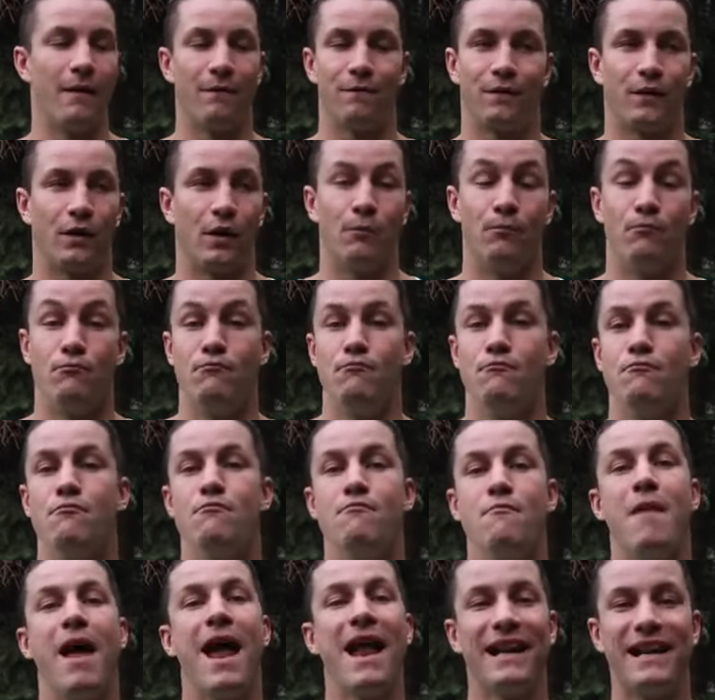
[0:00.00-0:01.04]
for
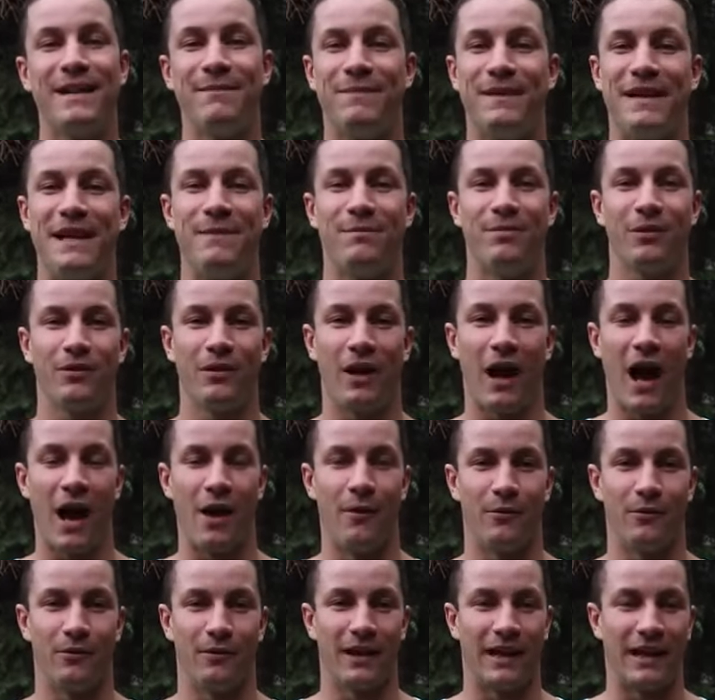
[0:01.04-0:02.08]
many people,
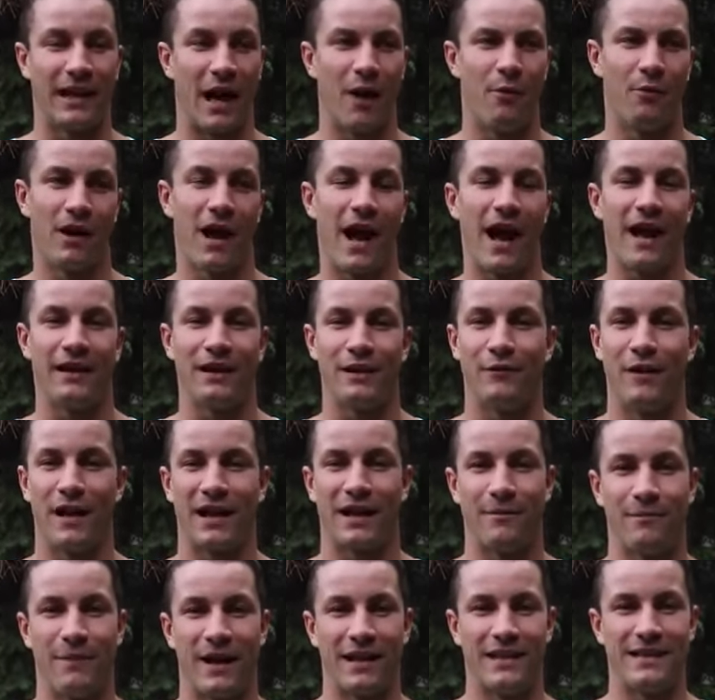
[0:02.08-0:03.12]
I would highly
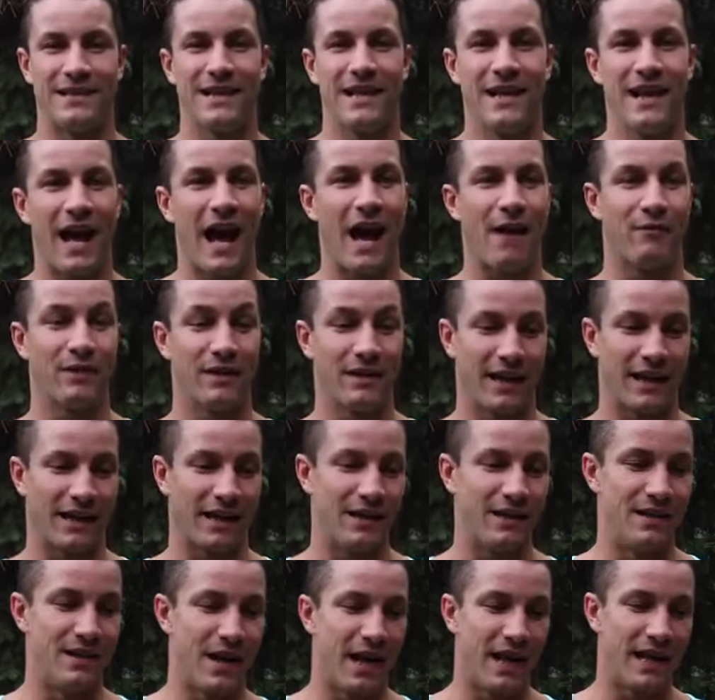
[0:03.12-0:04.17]
recommend having like
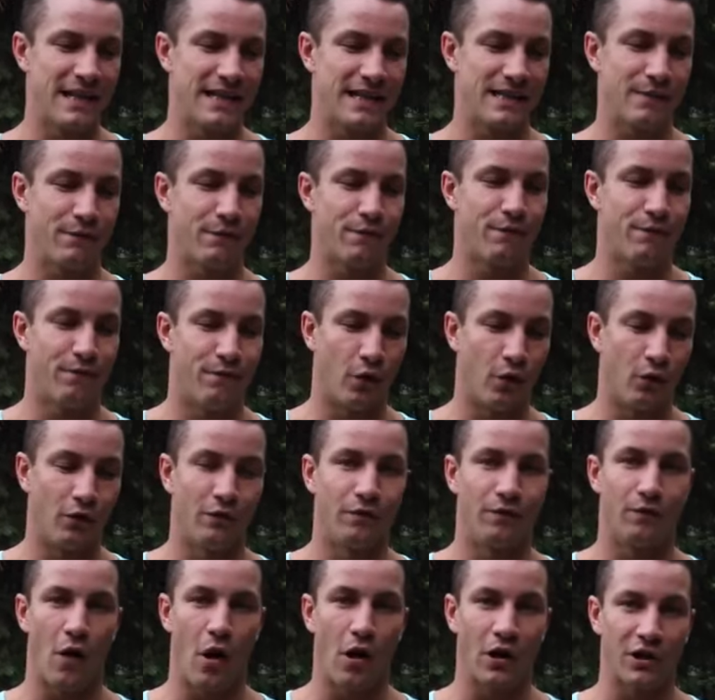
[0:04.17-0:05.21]
a nice, full,
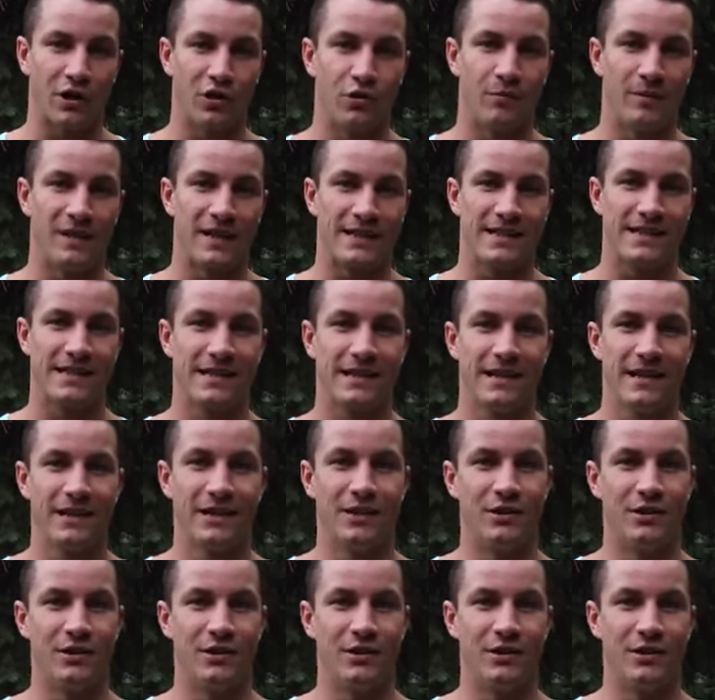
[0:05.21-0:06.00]
voluminous,